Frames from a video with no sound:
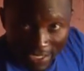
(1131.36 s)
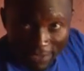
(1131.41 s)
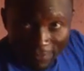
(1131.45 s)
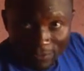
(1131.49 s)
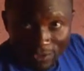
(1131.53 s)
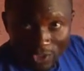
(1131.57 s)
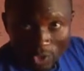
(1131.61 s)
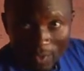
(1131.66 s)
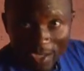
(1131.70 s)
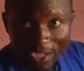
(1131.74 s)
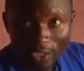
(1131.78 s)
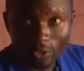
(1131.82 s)

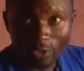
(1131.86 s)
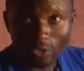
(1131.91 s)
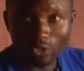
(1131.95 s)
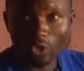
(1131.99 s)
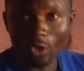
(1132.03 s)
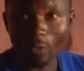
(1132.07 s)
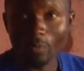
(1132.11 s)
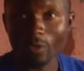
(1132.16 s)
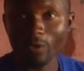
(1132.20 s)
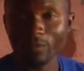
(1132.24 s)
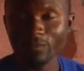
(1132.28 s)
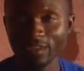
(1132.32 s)
left right on
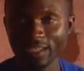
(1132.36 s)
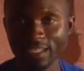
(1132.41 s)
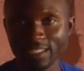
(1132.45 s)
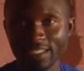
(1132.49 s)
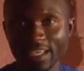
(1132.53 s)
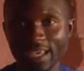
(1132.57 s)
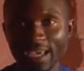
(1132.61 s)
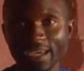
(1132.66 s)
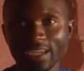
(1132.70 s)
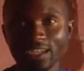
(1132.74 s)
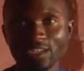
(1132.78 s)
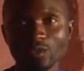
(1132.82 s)
top of the
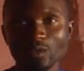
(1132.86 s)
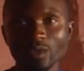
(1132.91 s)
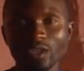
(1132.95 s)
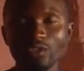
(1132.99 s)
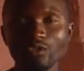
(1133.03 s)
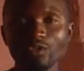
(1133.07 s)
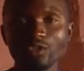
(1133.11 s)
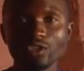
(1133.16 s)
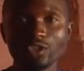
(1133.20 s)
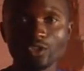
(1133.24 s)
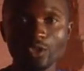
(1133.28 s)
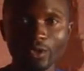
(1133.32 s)
sand when
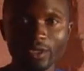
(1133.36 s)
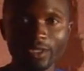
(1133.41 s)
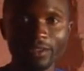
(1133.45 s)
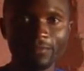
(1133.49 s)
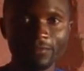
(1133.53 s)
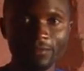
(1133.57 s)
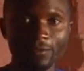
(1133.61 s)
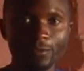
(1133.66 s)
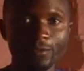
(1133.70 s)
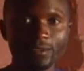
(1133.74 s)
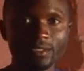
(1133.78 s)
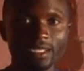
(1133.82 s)
you install the
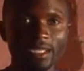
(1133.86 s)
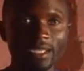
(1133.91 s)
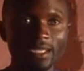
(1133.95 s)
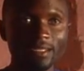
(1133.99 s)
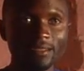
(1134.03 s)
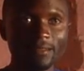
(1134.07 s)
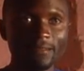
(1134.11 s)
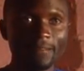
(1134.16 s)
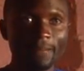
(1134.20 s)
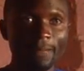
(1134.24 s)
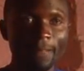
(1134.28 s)
filter.